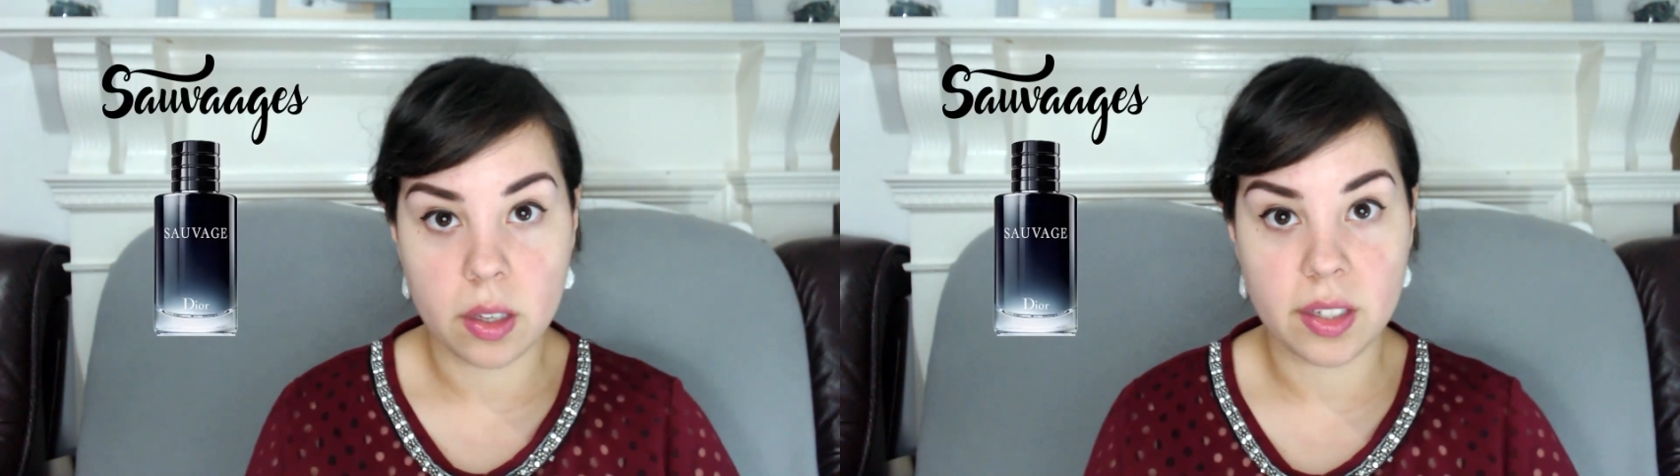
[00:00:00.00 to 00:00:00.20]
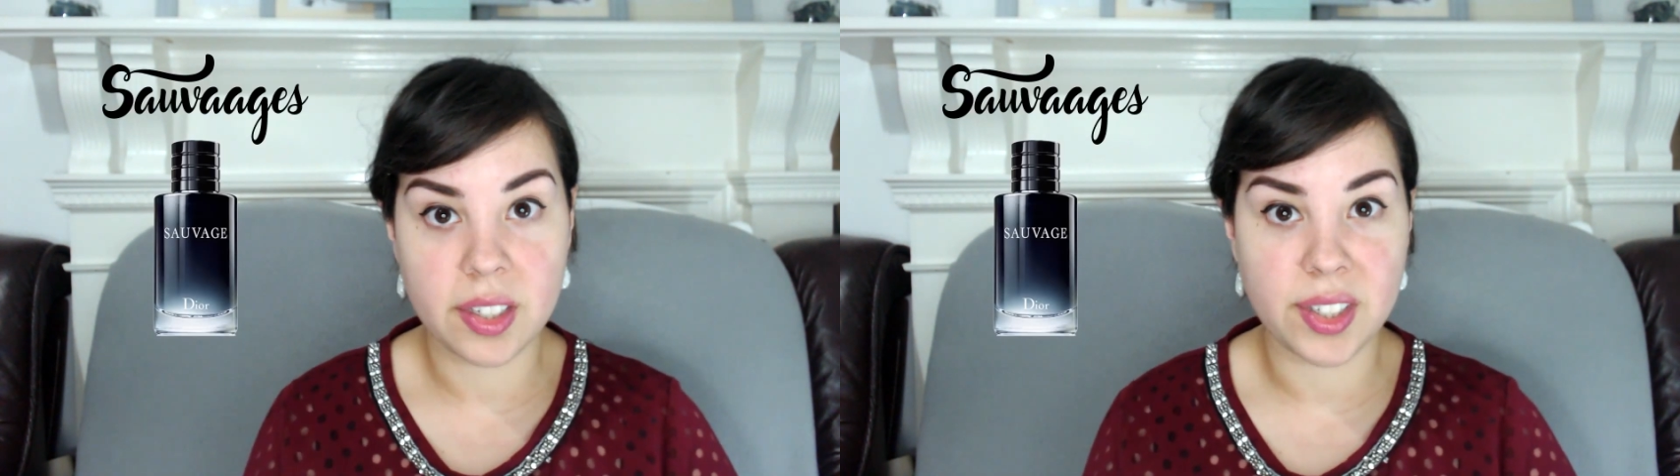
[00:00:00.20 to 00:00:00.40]

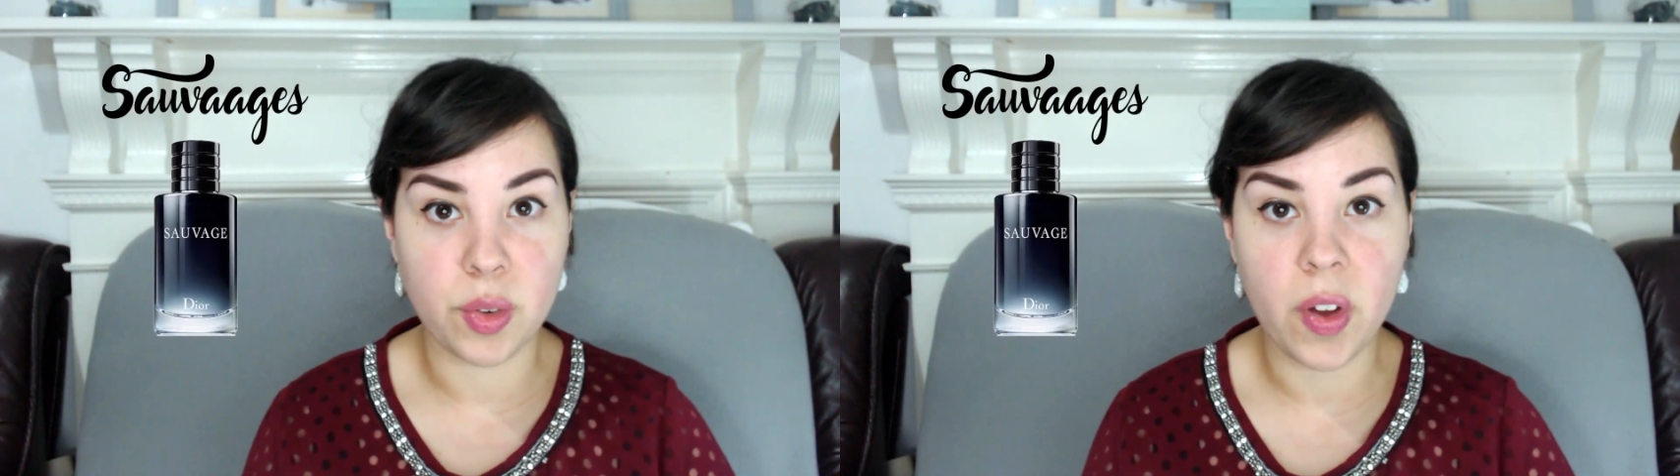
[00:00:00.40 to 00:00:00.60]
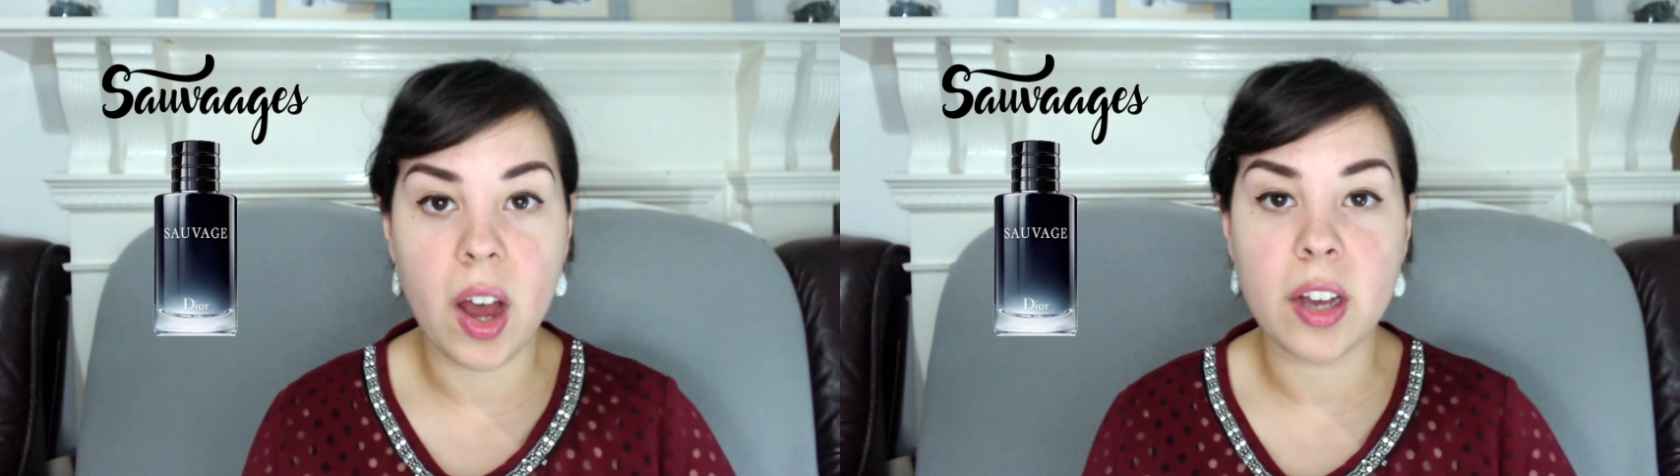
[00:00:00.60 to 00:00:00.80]

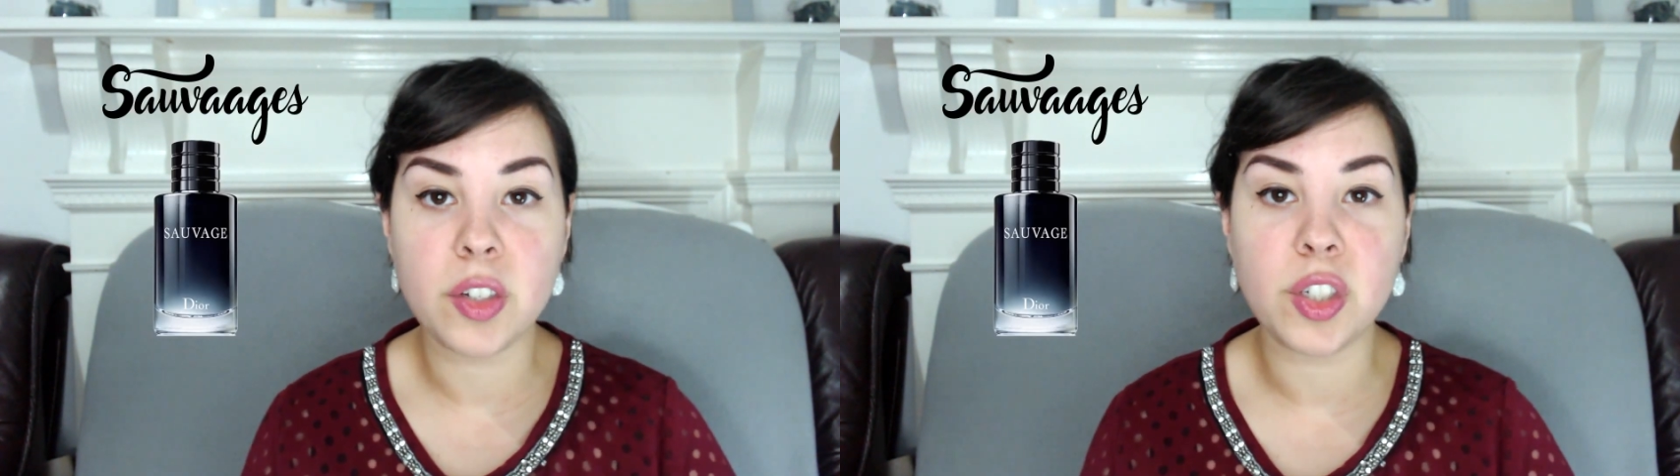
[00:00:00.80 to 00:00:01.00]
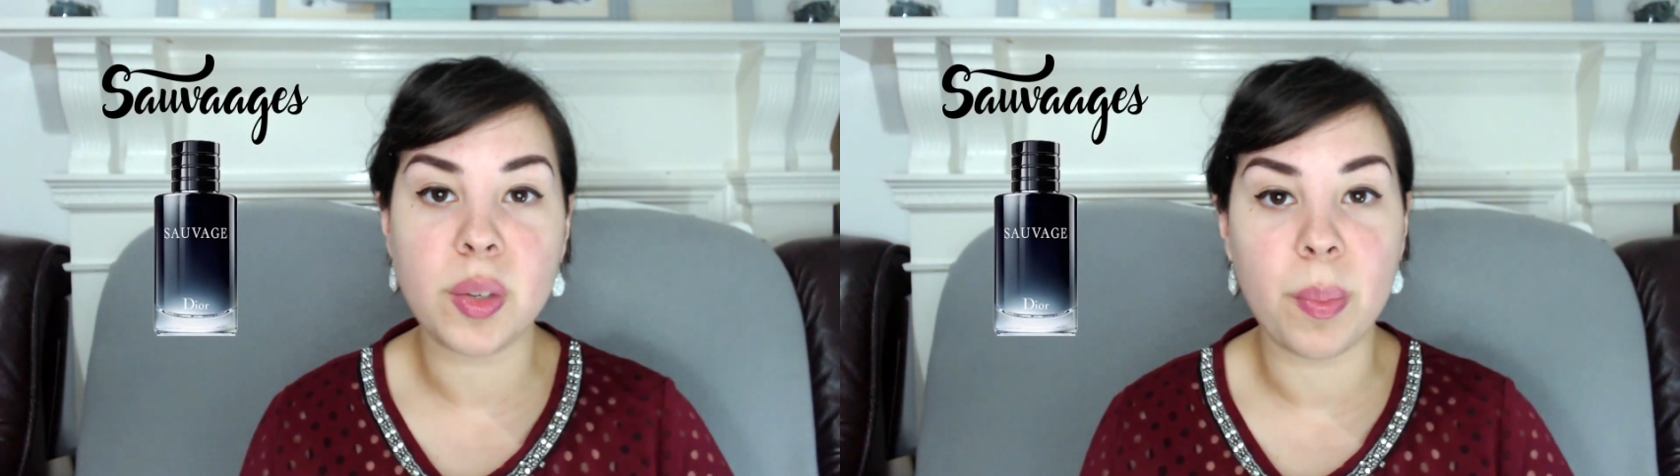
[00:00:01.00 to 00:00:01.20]

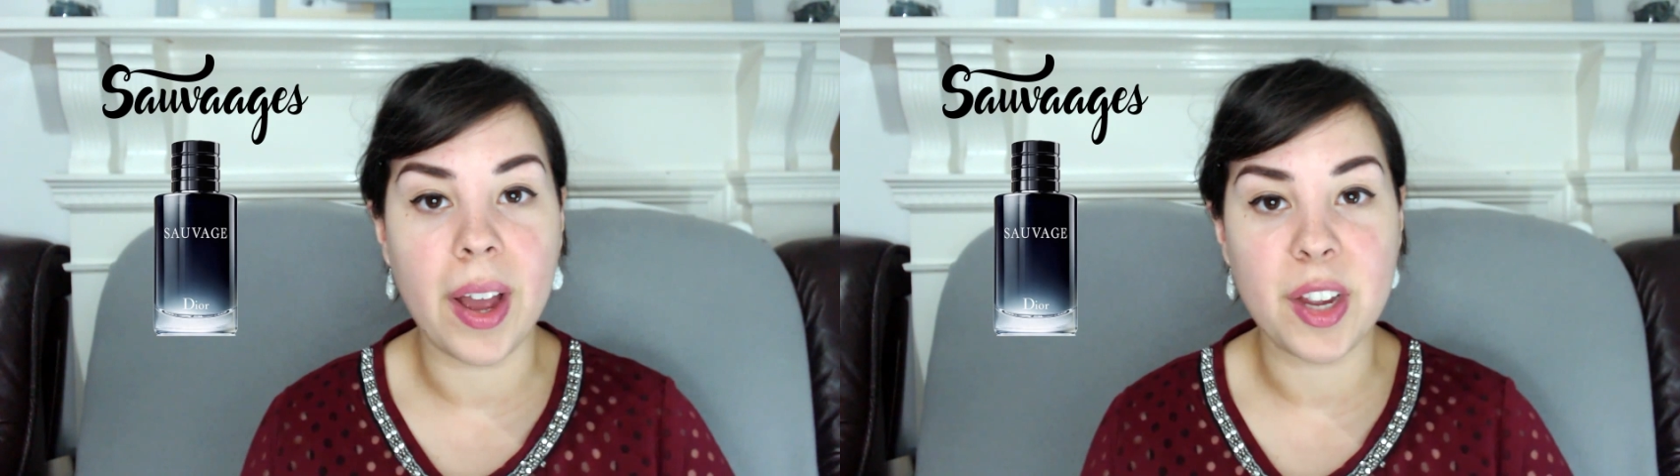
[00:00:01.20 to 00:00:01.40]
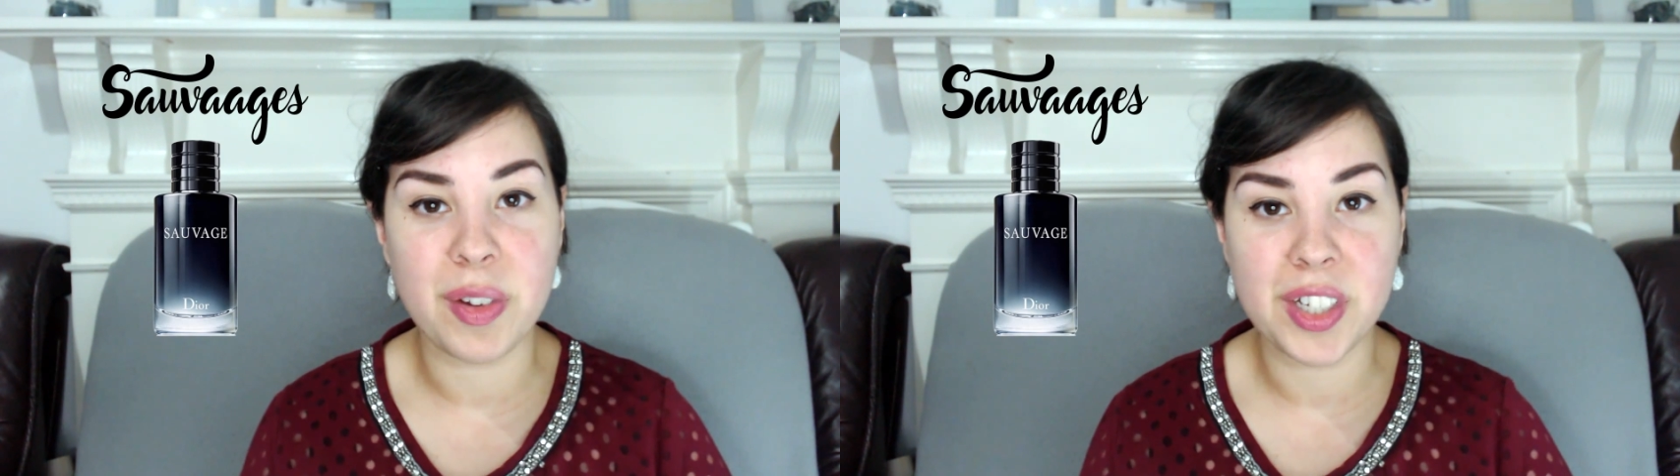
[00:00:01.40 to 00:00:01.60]
Sauvage
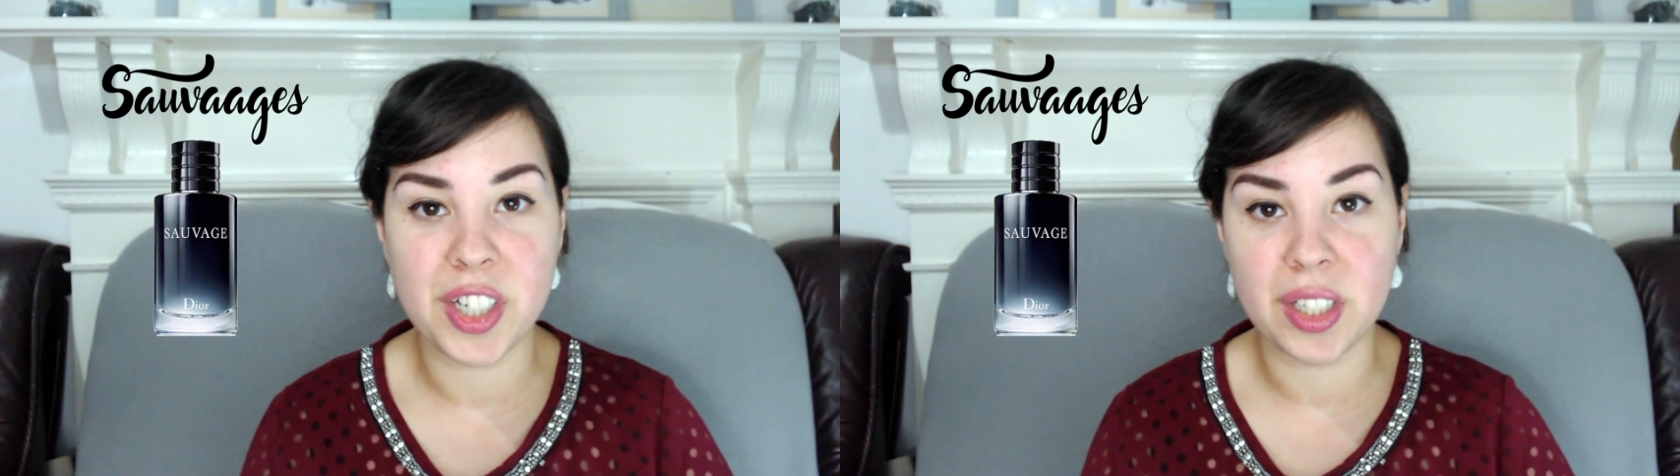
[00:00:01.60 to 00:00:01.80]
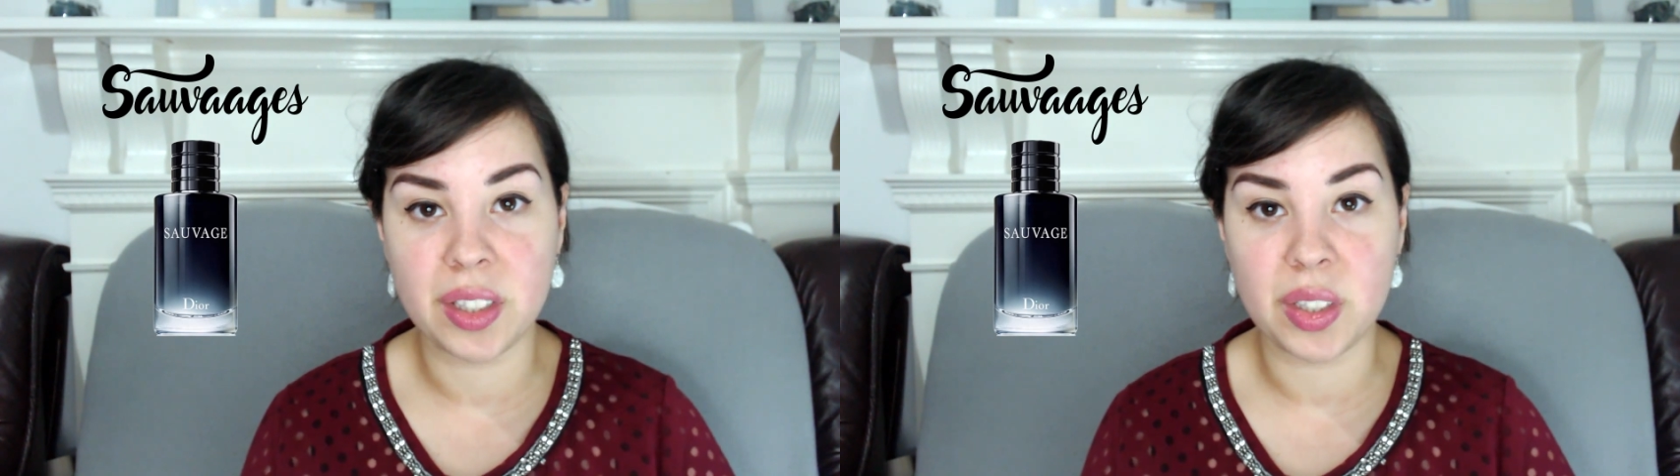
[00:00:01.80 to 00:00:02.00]
by
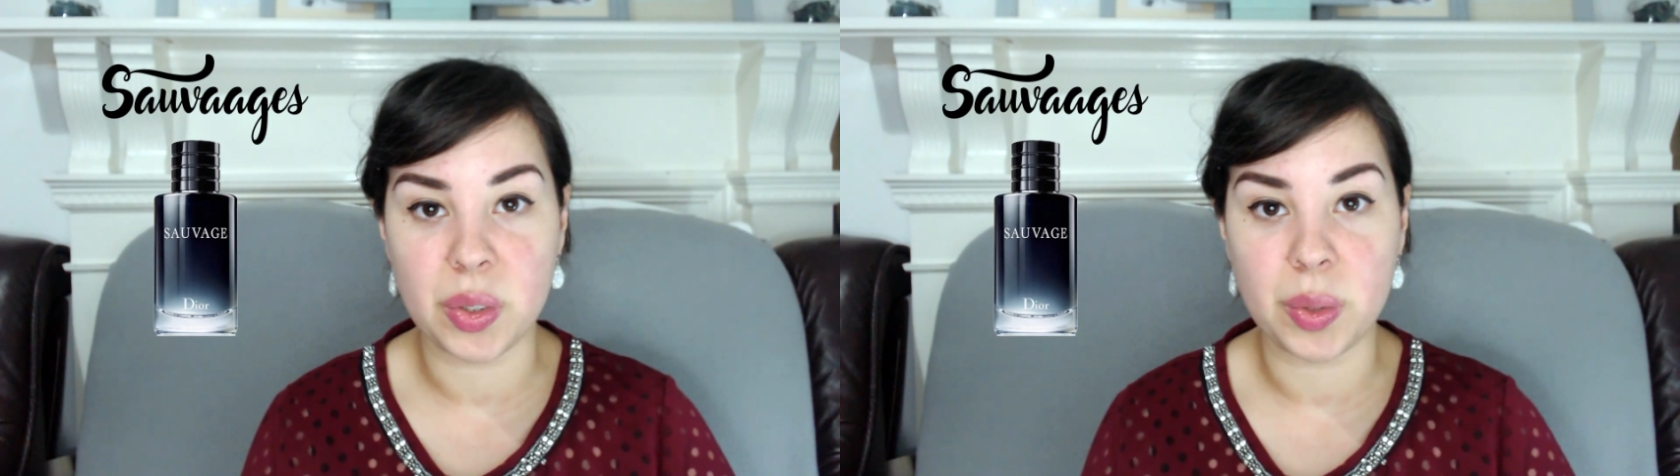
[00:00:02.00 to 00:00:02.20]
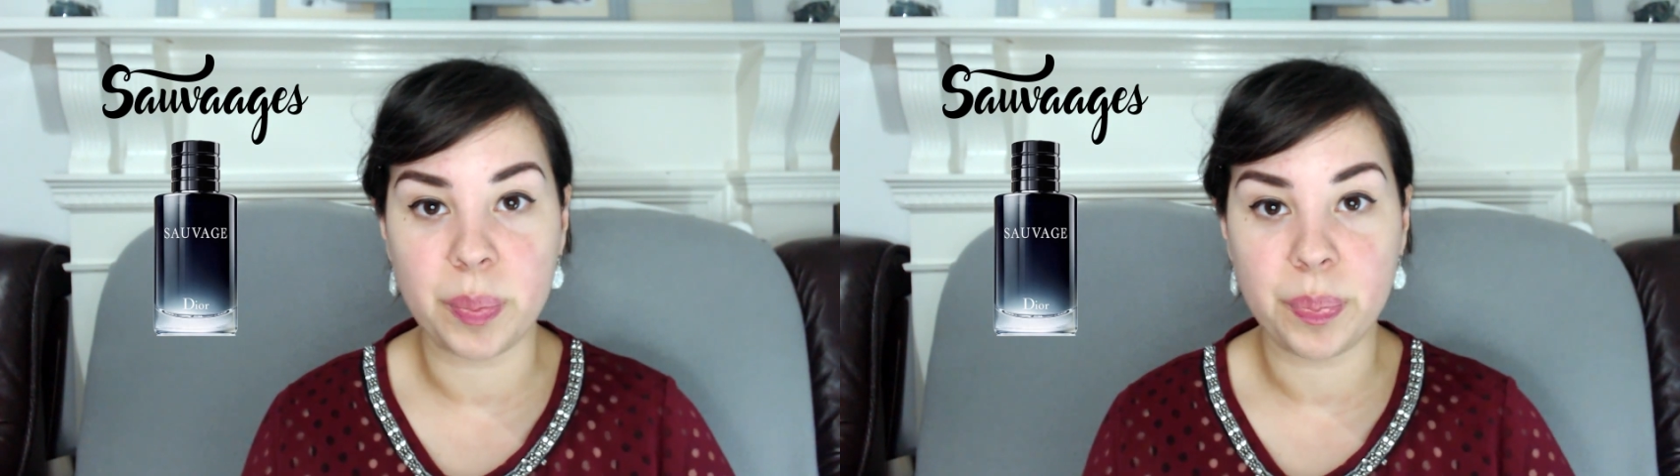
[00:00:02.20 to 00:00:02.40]
Christian
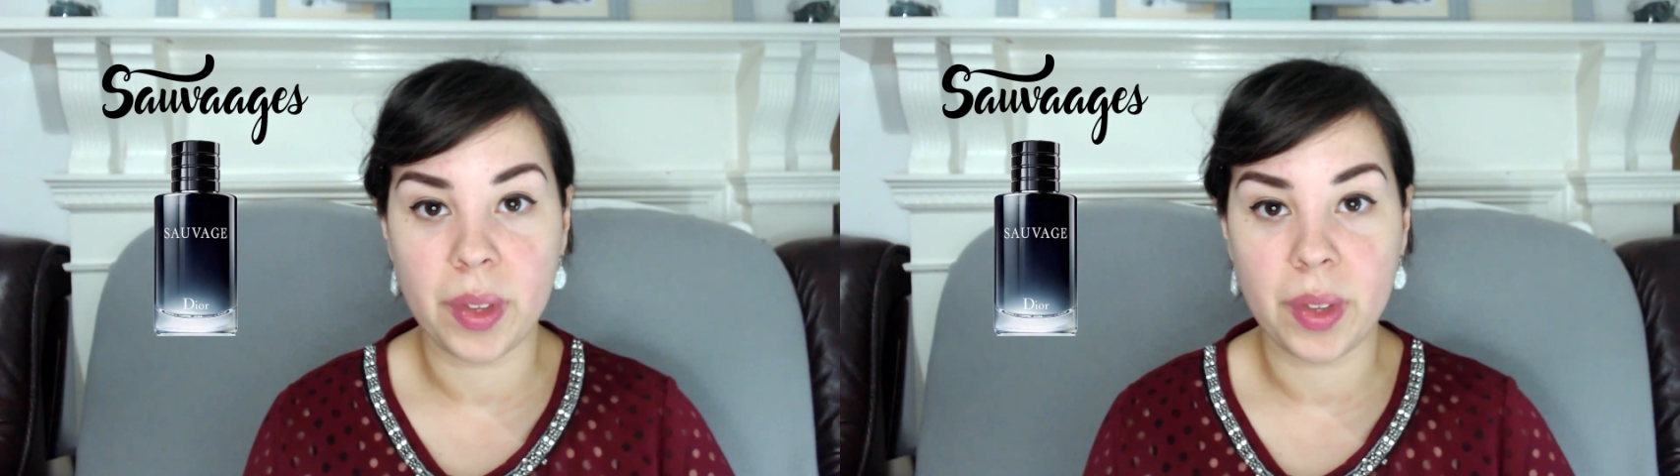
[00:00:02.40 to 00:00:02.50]
Dior,